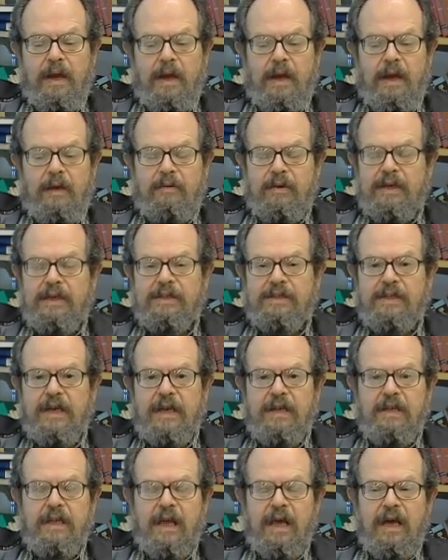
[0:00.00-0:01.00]
Having
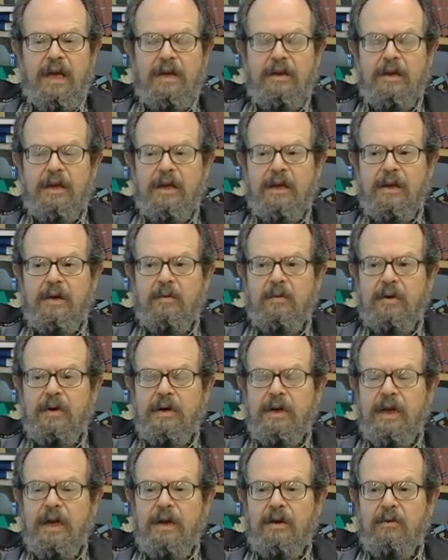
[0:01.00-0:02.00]
said that, we're
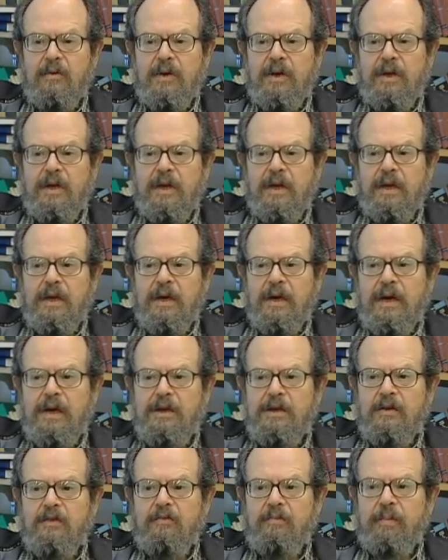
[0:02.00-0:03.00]
now in a
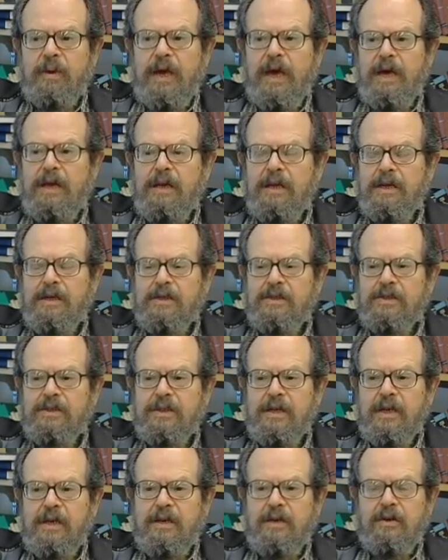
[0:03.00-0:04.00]
kind of panic
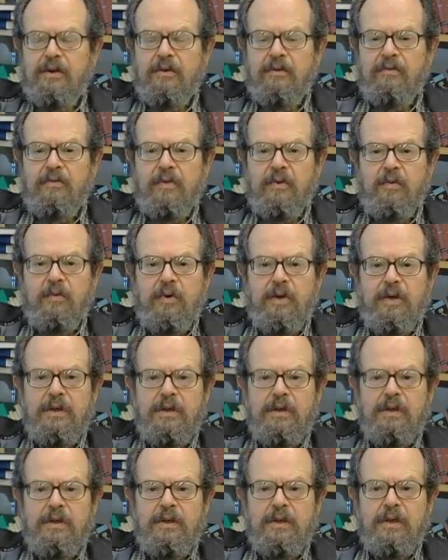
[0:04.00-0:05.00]
state over what
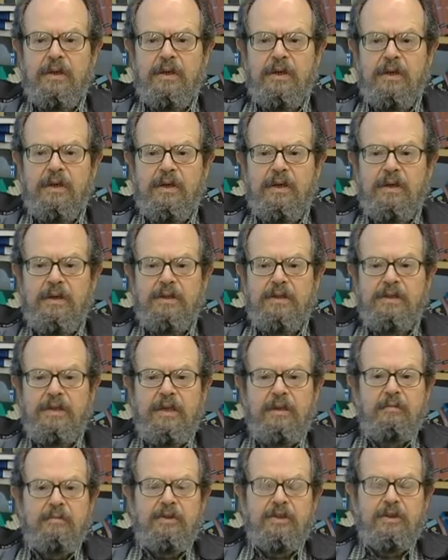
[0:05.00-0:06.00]

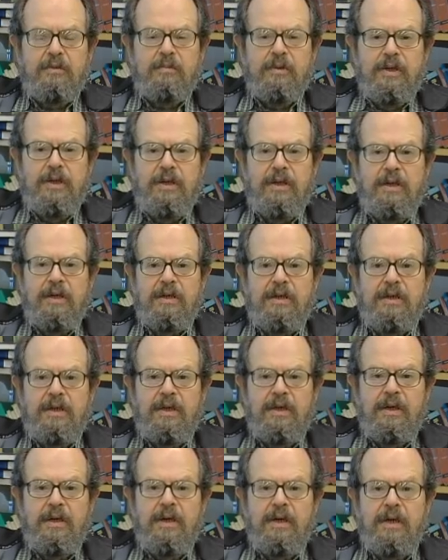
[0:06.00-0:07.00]
seems to be
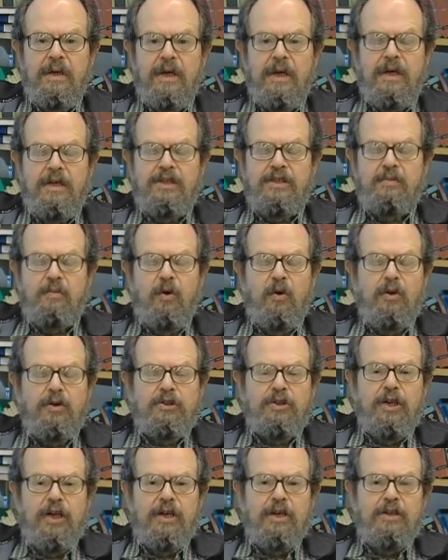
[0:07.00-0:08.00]
a small
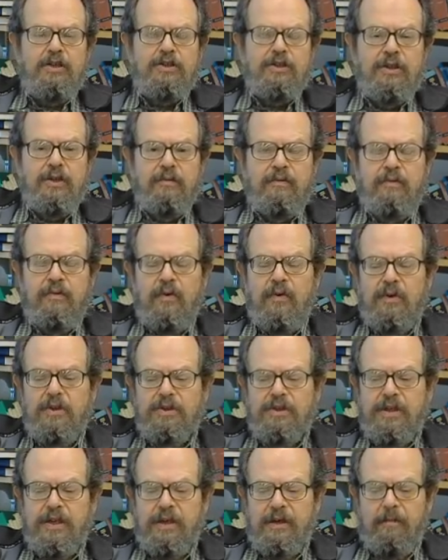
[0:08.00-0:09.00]
change in the
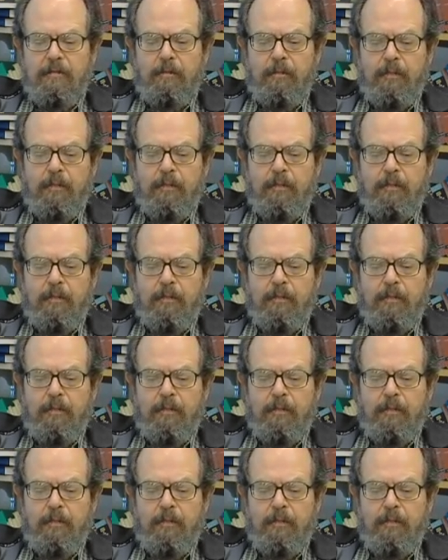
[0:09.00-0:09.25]
forcing.